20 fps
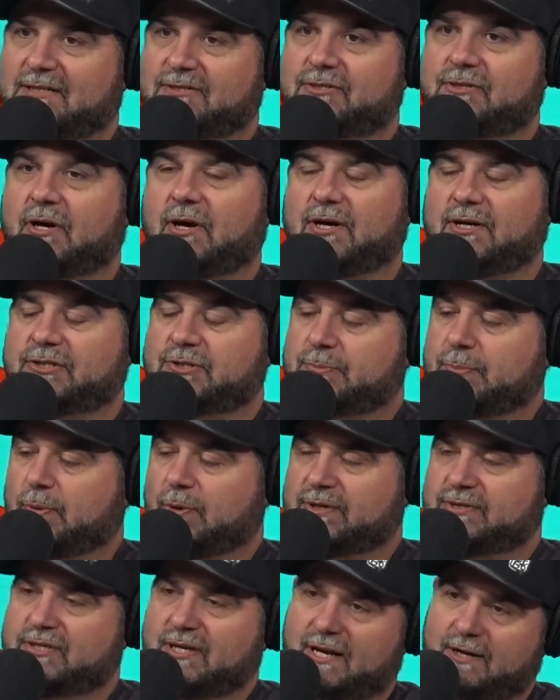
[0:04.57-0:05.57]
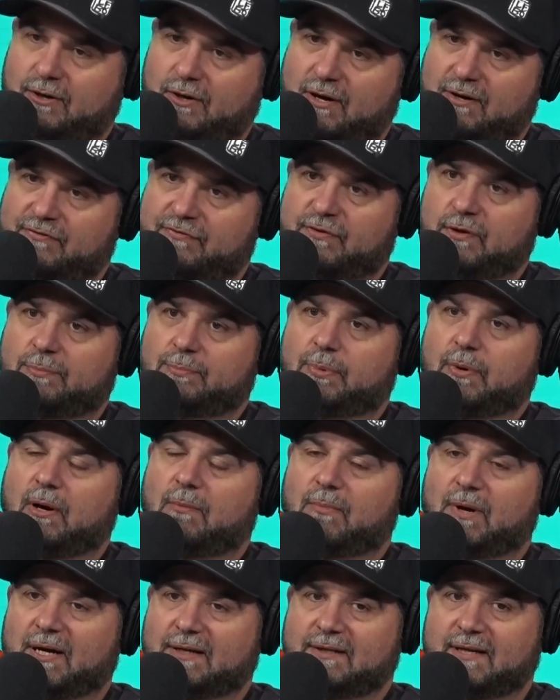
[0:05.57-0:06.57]
started SportsCenter on a football
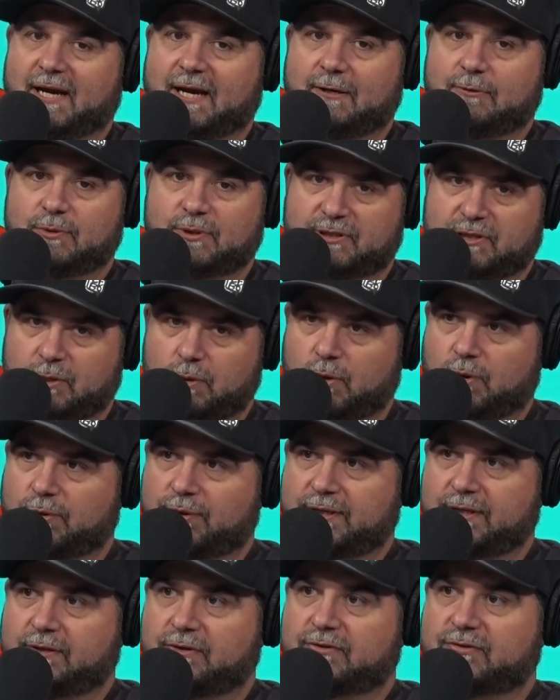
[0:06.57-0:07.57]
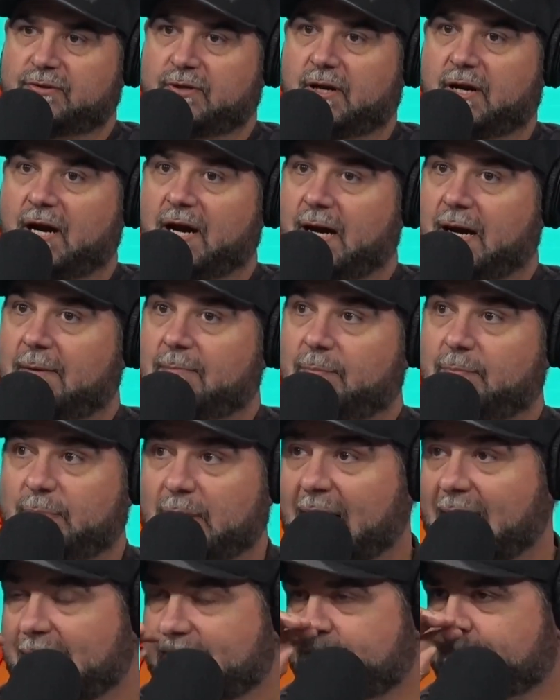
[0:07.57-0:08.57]
Monday with the Orioles.
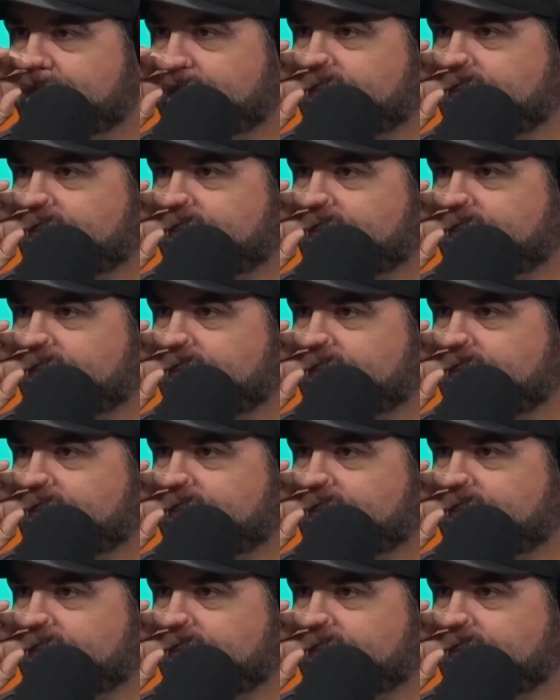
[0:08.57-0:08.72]
But